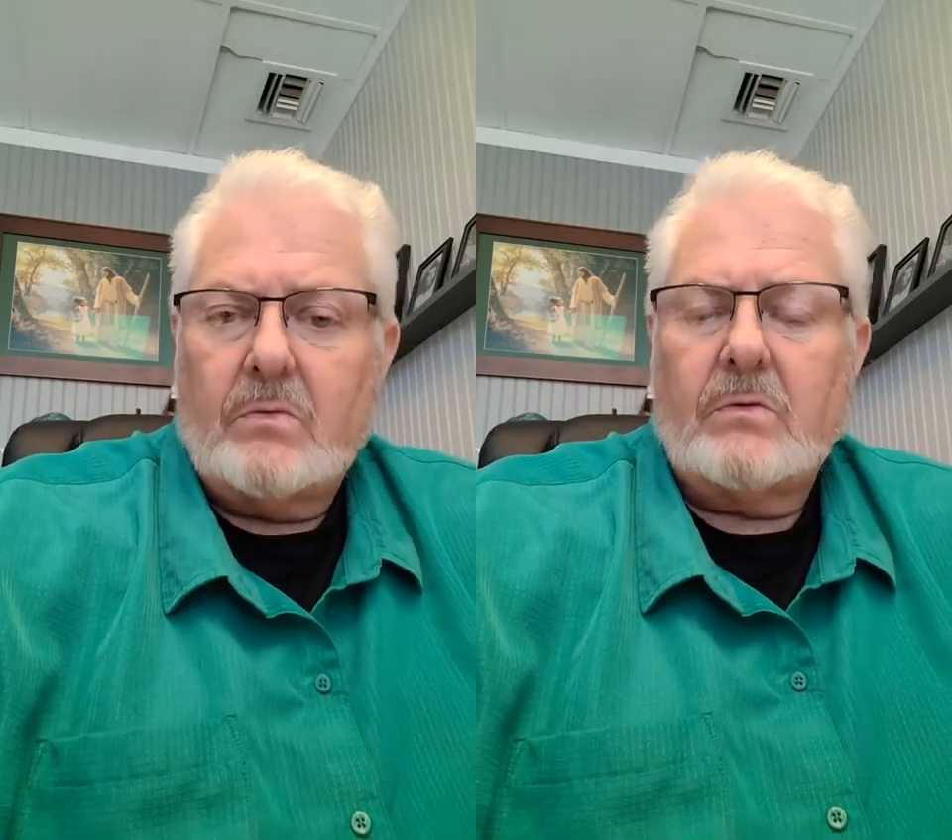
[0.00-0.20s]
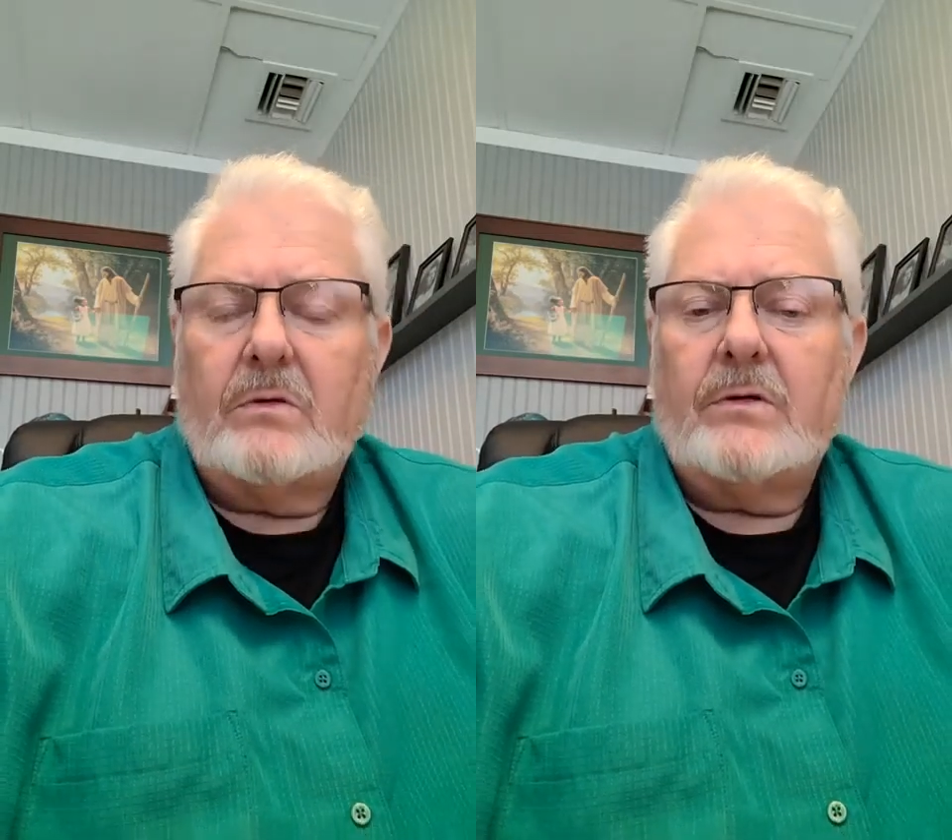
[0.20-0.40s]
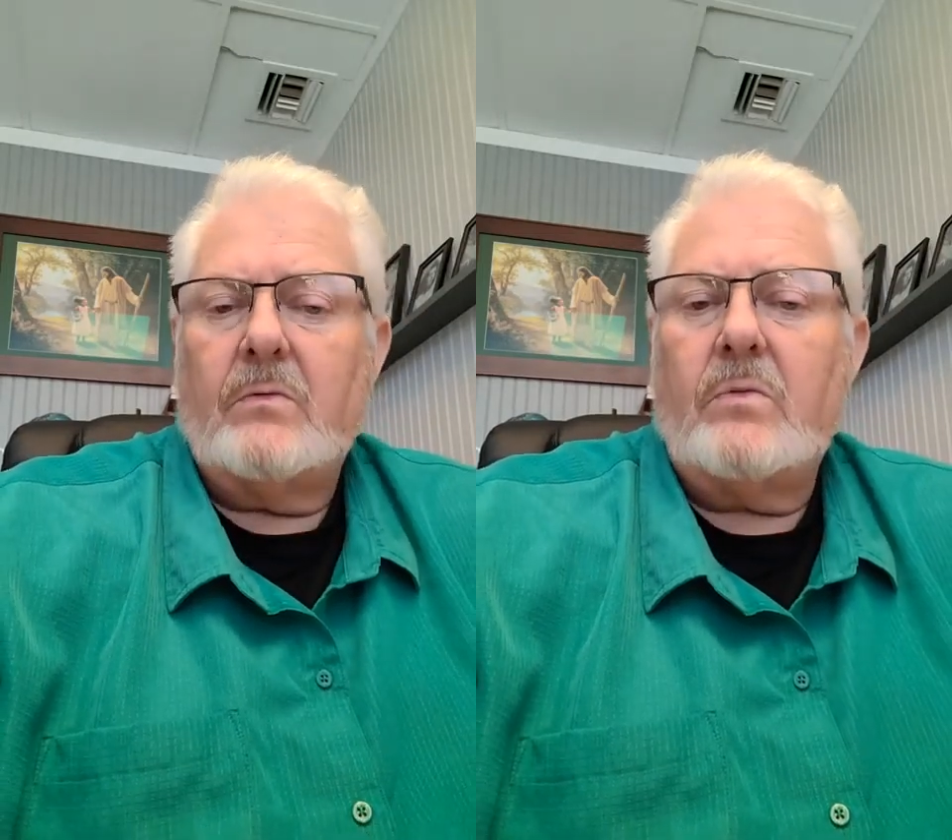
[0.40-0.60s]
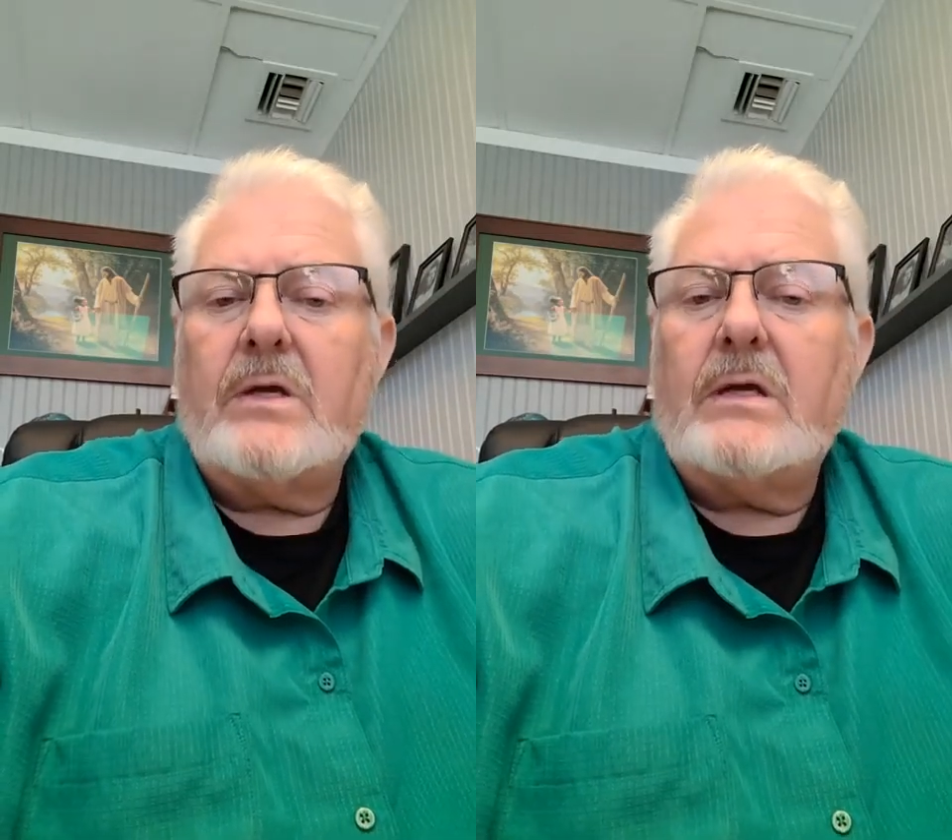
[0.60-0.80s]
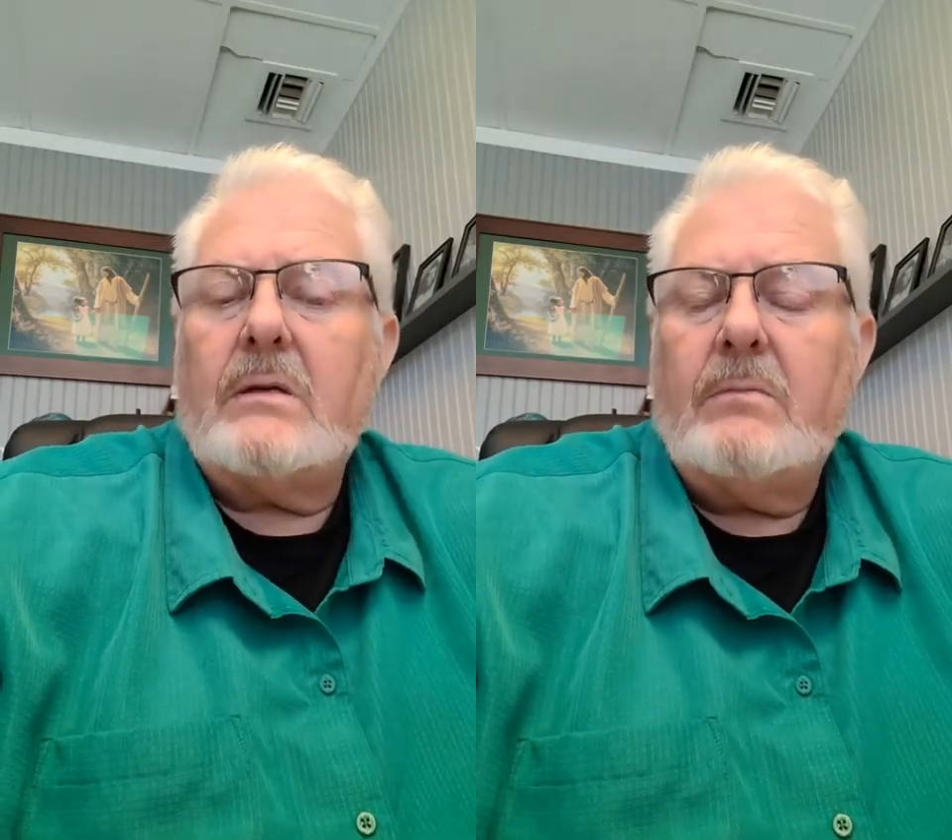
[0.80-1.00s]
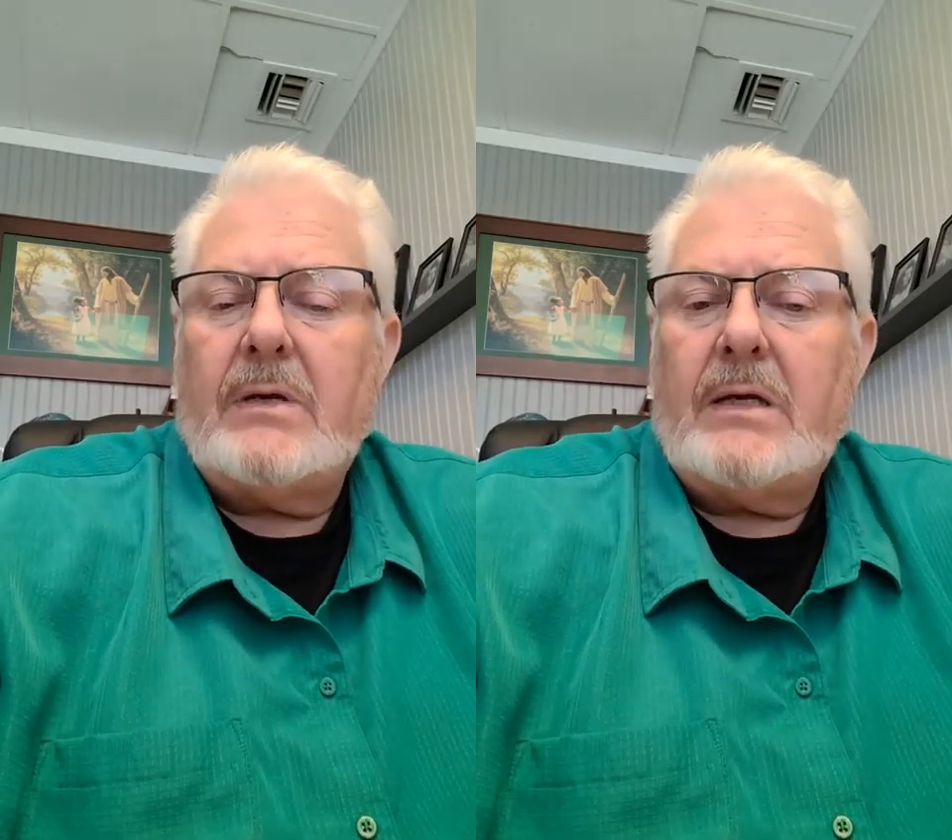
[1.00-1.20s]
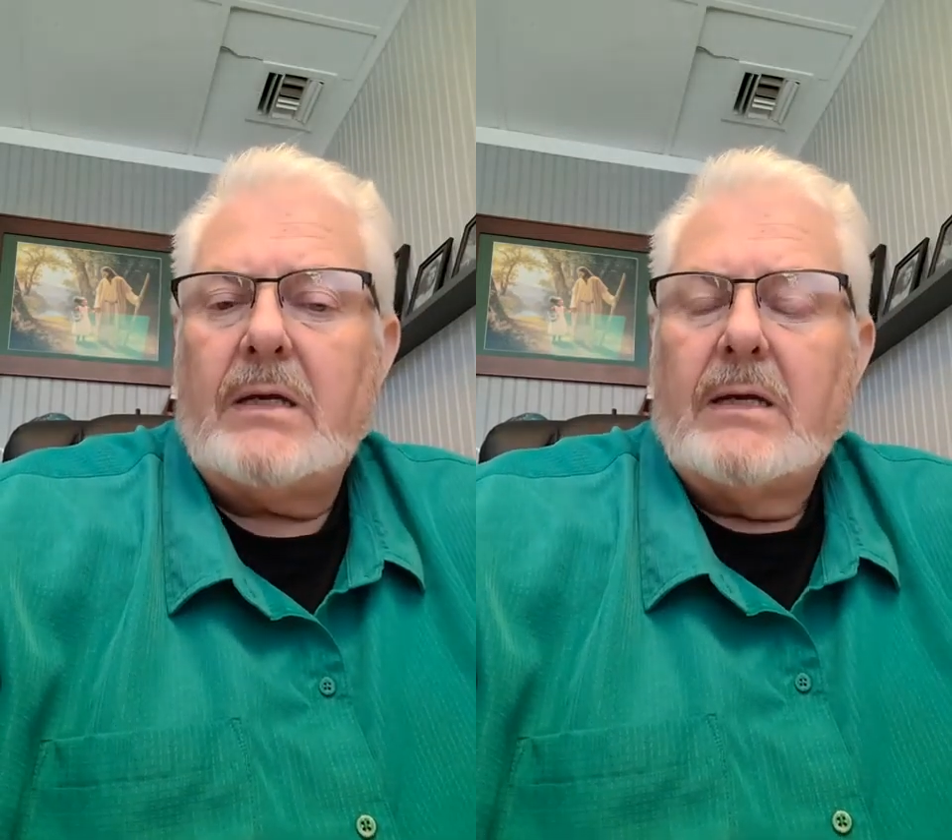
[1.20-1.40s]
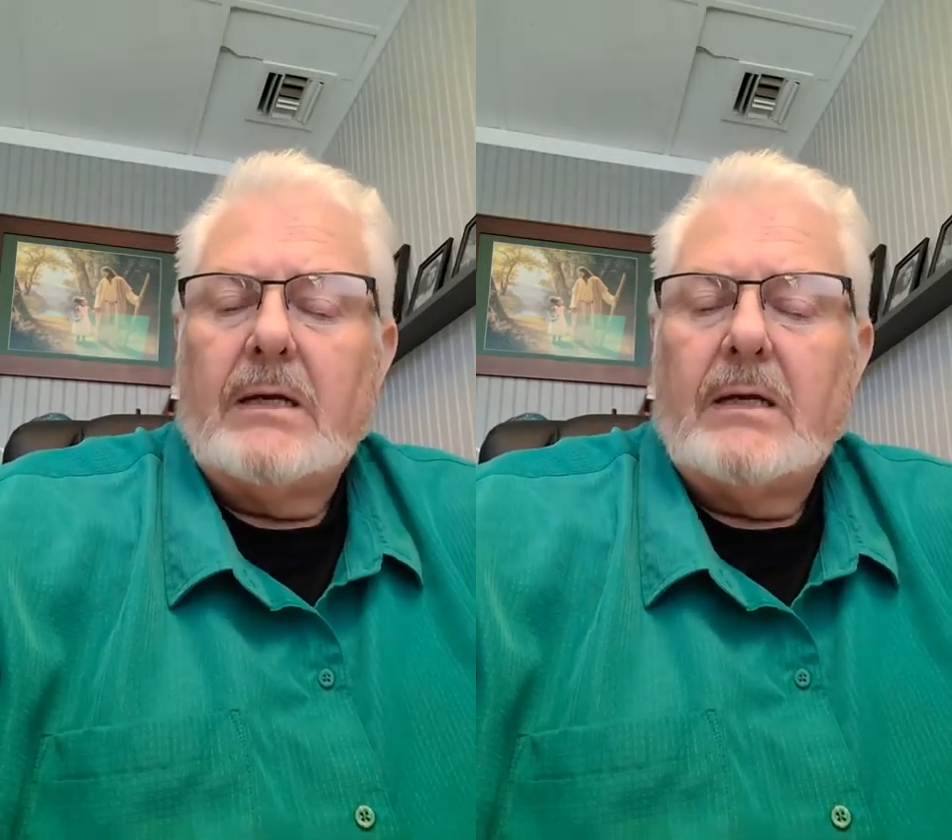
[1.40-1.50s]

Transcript: world, that we can be